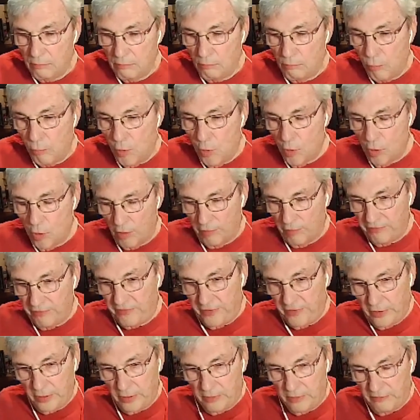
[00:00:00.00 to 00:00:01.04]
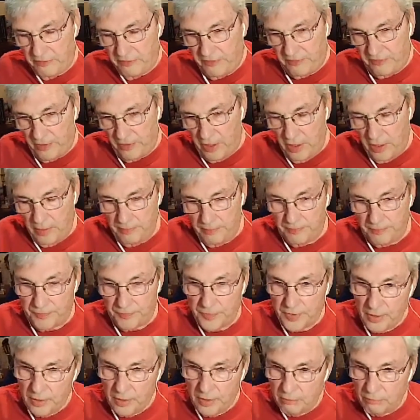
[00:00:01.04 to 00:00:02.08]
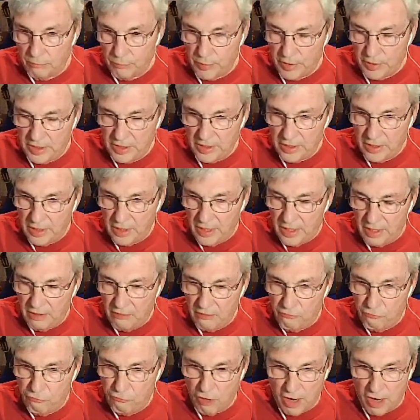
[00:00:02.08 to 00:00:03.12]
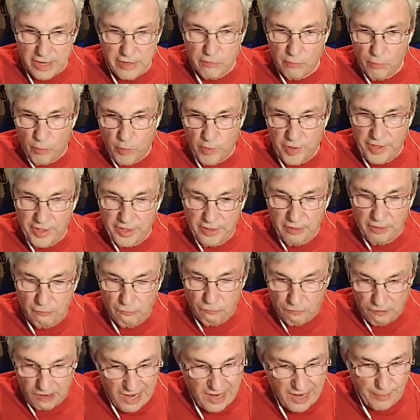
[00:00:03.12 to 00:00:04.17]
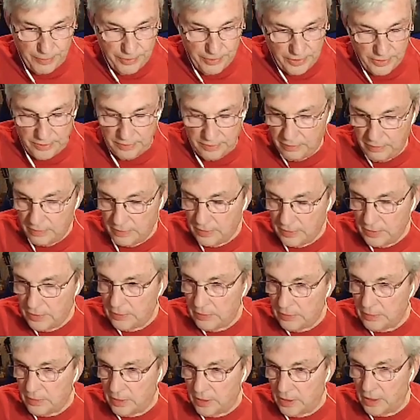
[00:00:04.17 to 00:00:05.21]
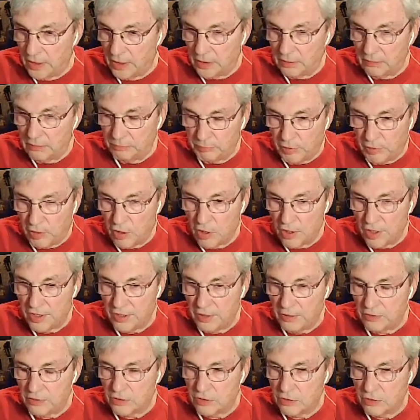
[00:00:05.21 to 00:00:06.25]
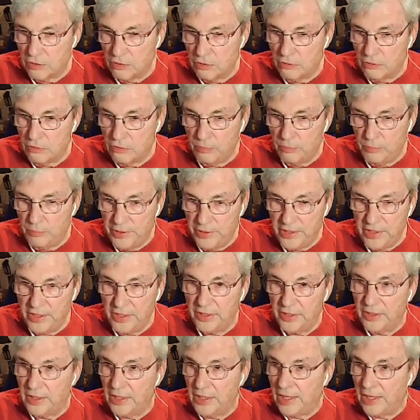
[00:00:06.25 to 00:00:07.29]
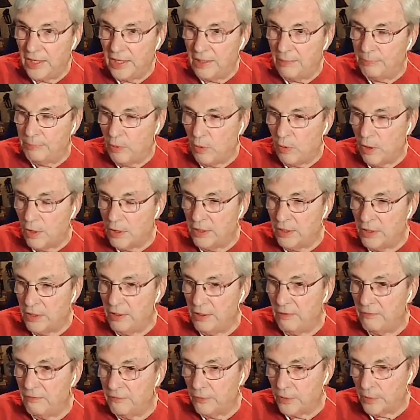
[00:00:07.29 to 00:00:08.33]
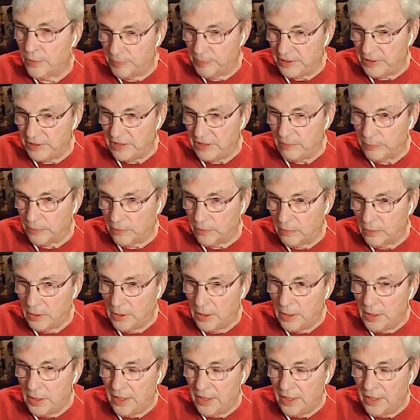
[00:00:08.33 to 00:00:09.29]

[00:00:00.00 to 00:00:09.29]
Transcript: morph from being a right-wing, rabid party to being a party for the people,